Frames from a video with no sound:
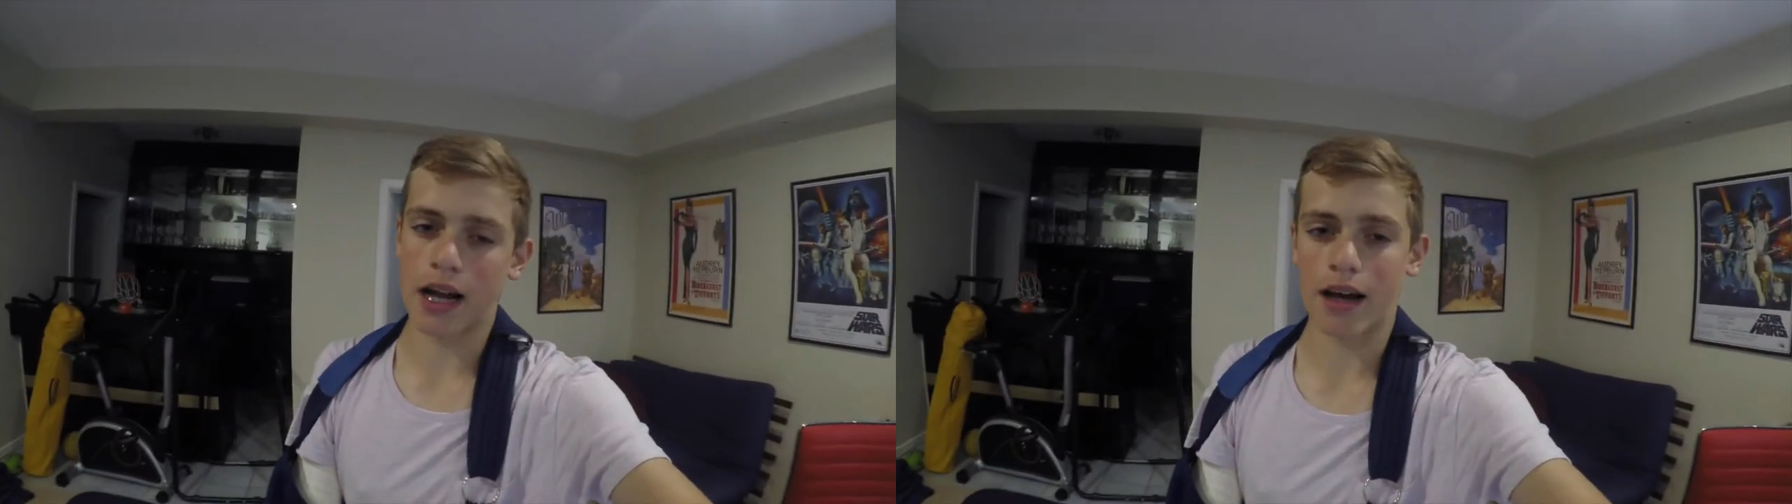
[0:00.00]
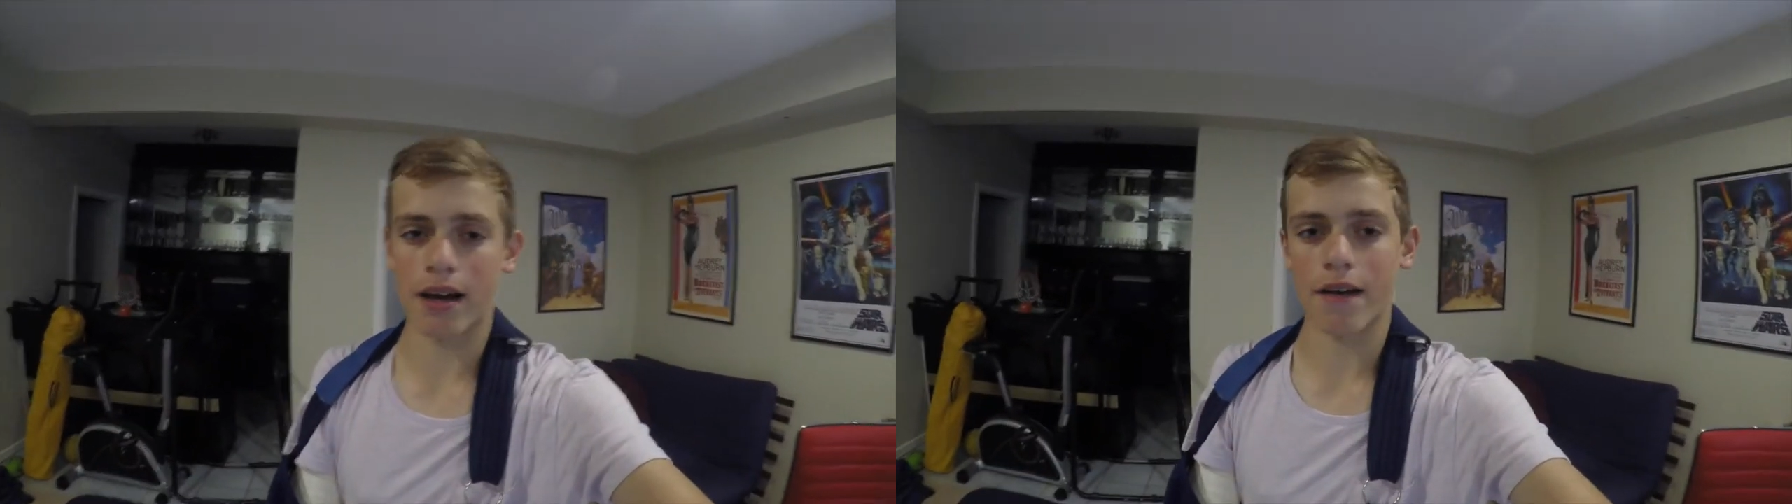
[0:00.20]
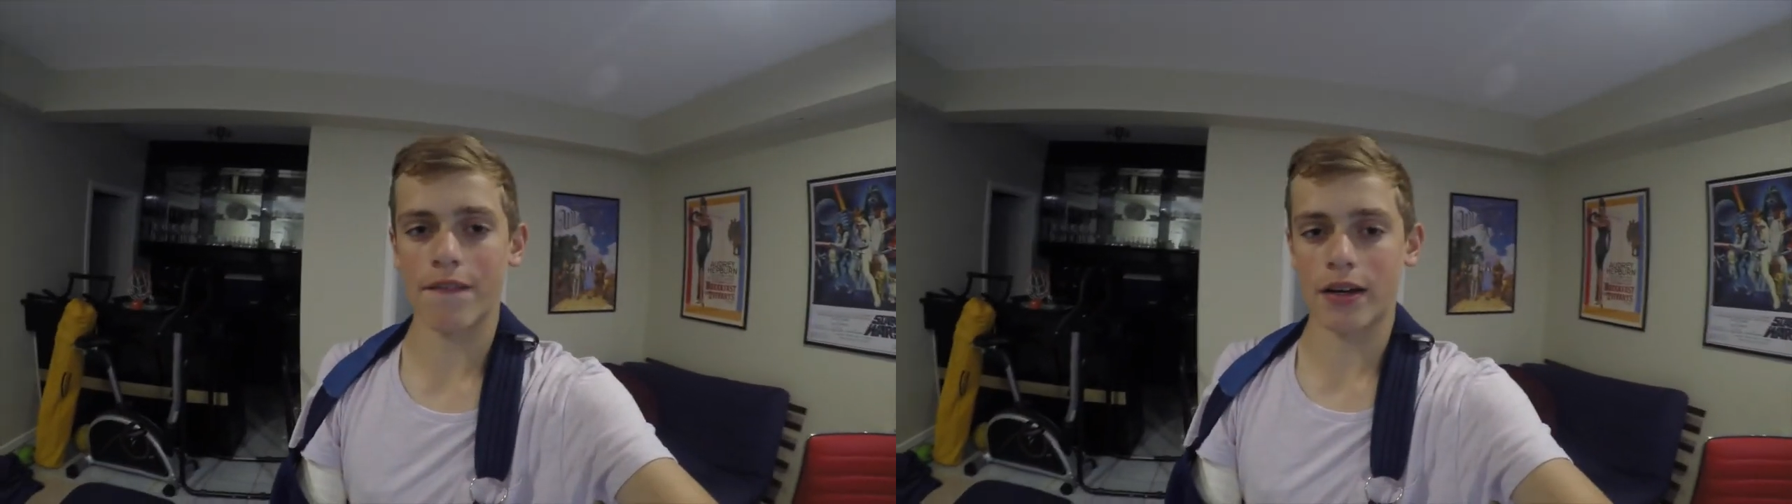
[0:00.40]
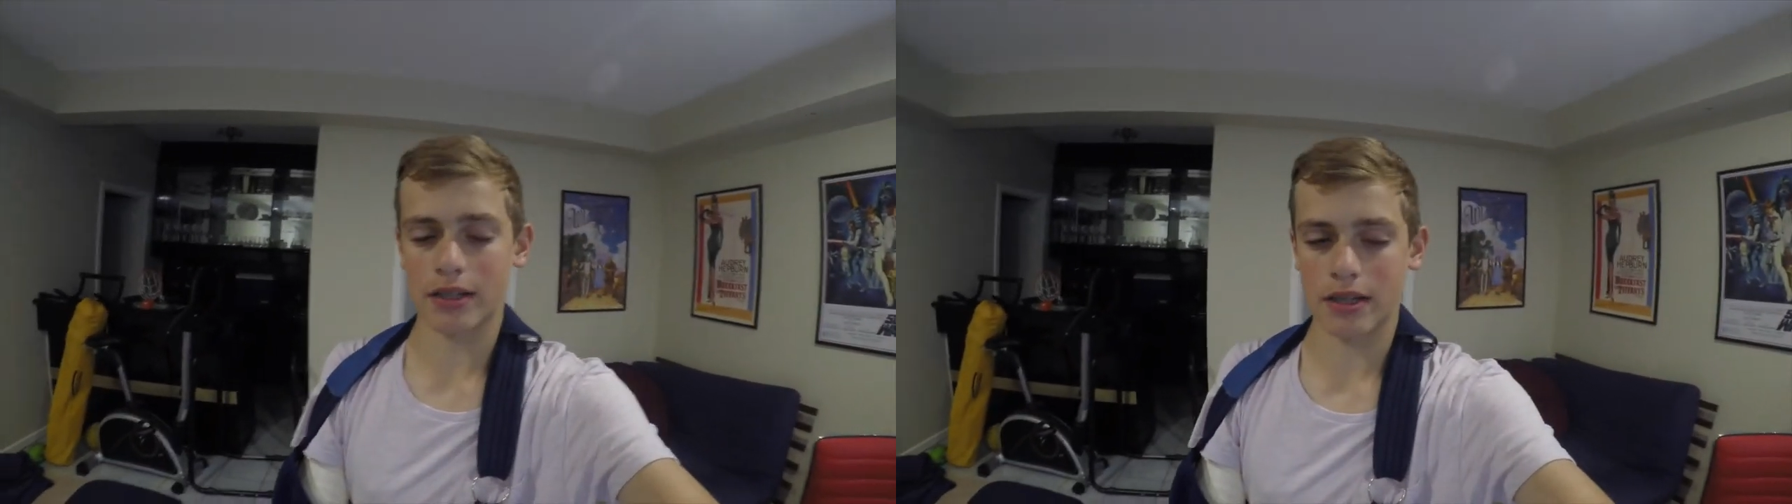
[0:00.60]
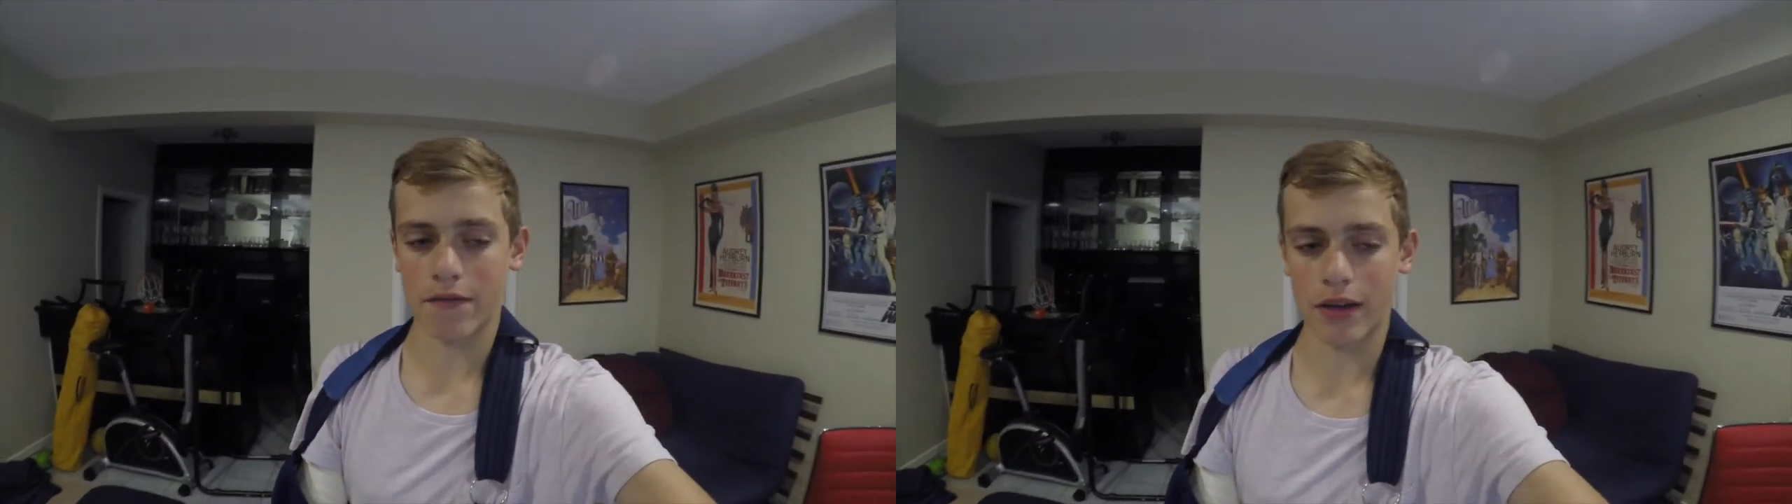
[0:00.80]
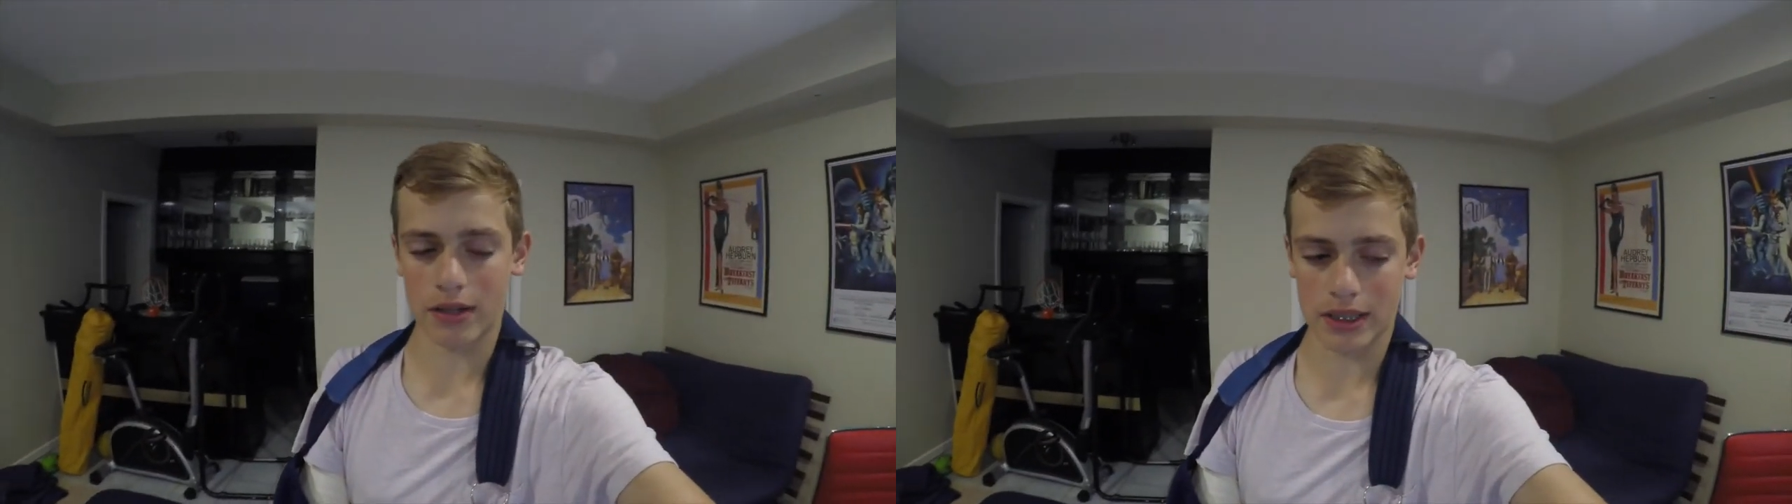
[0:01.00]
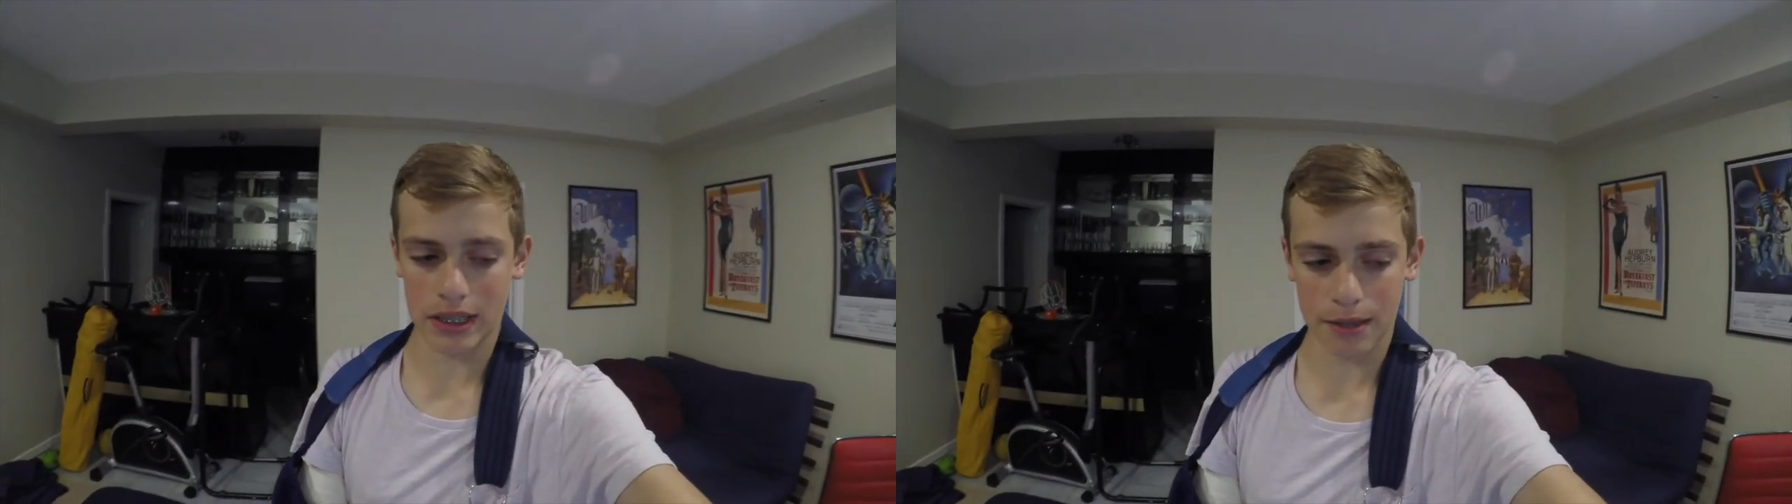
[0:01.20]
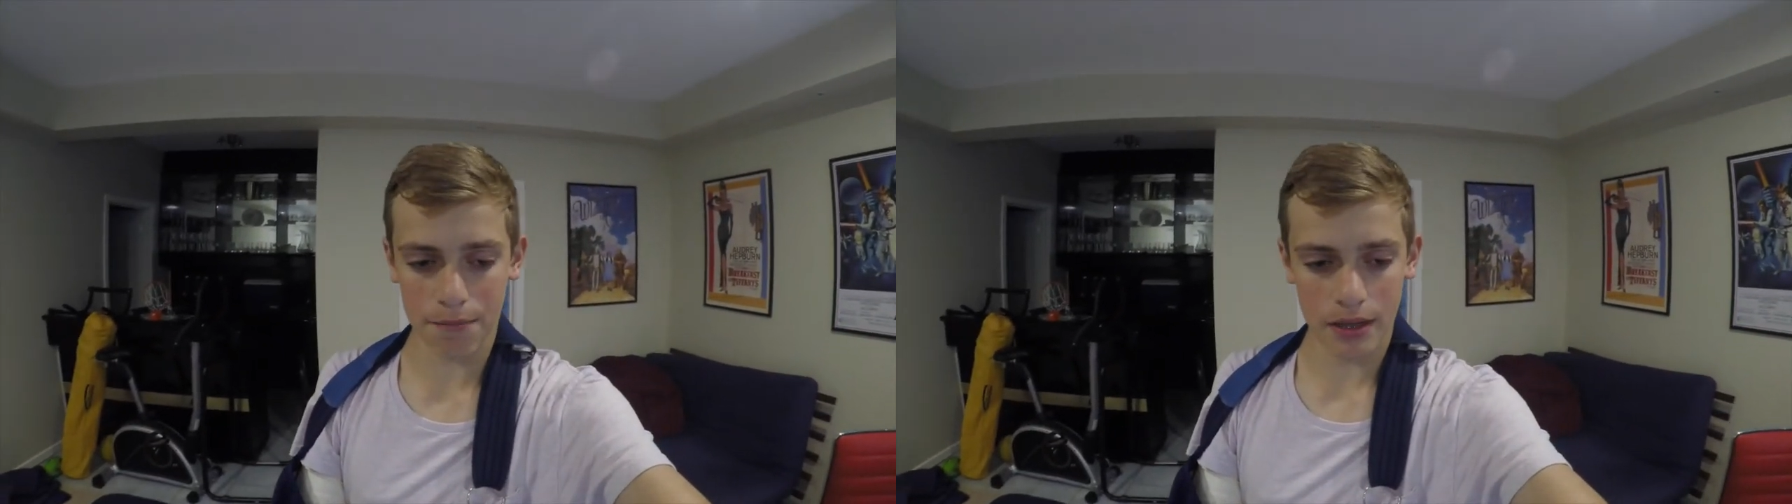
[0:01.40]
I fell
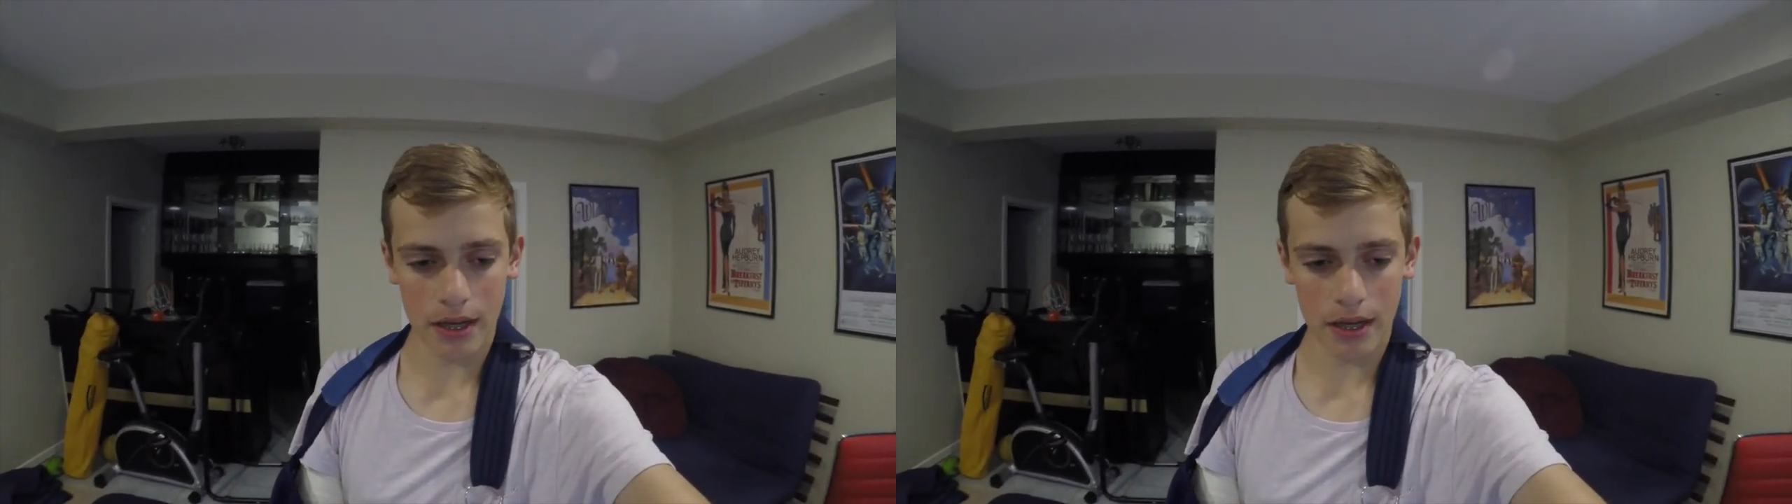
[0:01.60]
asleep.